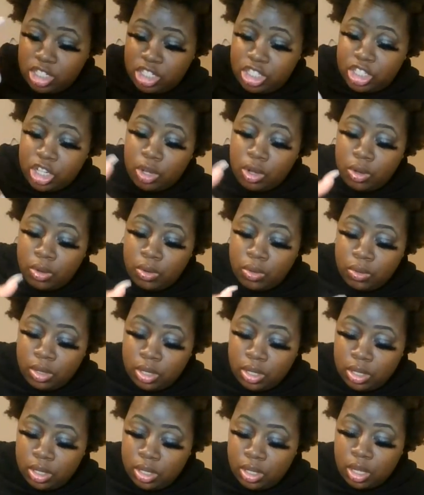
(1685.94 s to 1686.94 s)
So
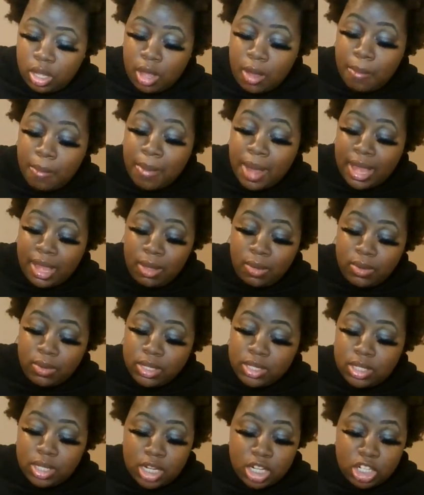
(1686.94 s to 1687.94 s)
Kamiyah was
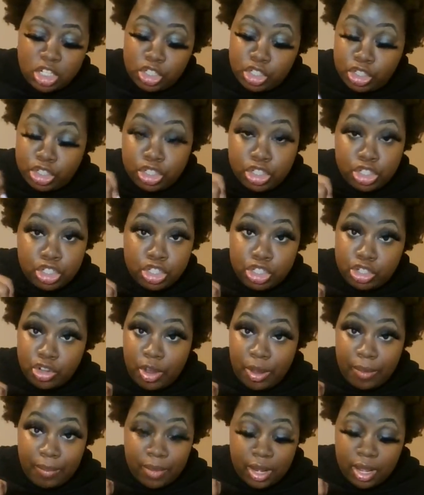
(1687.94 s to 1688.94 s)

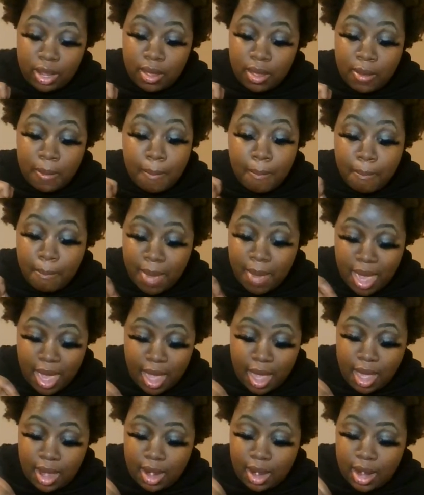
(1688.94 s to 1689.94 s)
extremely
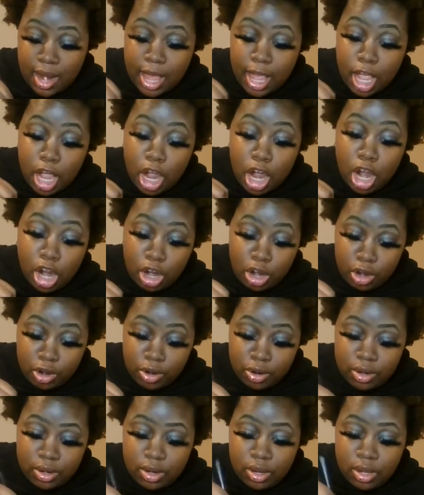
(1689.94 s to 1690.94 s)
mad, like hurt.